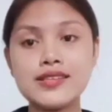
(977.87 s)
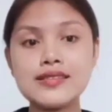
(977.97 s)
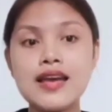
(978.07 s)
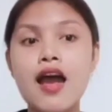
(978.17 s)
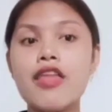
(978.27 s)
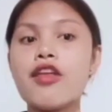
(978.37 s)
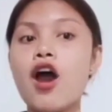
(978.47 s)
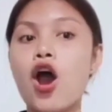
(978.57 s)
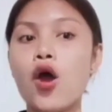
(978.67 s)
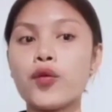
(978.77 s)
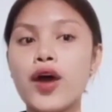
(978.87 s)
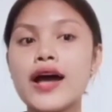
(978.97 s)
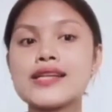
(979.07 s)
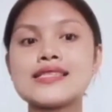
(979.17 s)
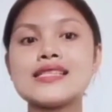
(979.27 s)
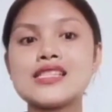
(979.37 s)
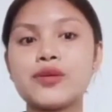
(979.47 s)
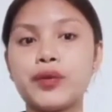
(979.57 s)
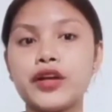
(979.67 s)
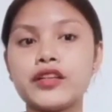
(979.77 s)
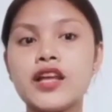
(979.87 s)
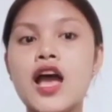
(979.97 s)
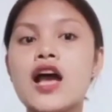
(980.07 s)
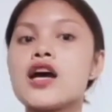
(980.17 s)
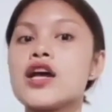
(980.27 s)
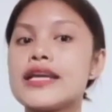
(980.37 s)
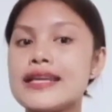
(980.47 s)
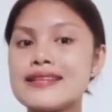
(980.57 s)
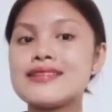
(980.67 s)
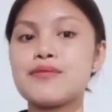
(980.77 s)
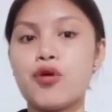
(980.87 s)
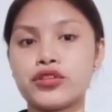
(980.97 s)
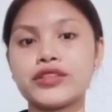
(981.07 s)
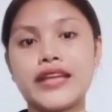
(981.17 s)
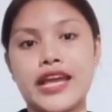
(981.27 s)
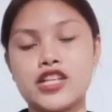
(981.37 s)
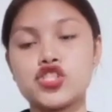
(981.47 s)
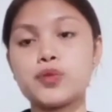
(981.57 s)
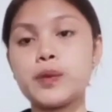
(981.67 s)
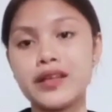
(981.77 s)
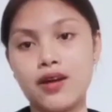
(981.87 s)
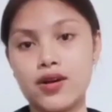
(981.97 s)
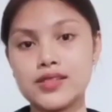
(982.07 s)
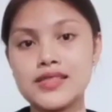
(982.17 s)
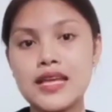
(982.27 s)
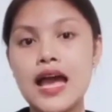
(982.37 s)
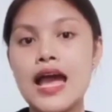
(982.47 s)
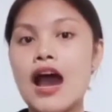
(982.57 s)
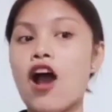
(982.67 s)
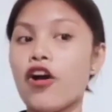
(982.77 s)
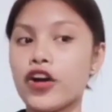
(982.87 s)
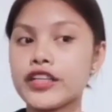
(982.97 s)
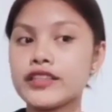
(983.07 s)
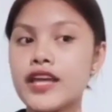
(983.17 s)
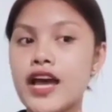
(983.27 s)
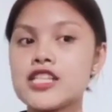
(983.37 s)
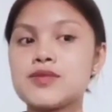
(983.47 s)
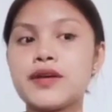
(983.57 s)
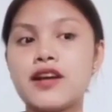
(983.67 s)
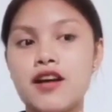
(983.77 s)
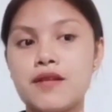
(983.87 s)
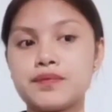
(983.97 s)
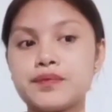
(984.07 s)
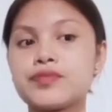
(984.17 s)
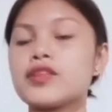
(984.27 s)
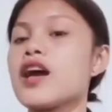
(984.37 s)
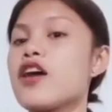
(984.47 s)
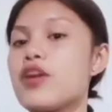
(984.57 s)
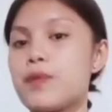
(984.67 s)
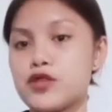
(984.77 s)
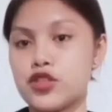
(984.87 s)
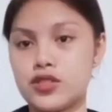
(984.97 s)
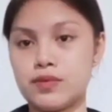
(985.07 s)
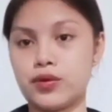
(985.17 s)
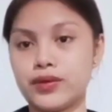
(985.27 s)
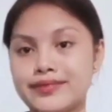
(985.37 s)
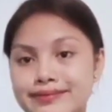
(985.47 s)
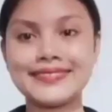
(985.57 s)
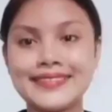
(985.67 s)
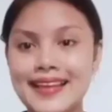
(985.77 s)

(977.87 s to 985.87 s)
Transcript: Thus, the aura has disappeared in the modern age because art has become reproducible.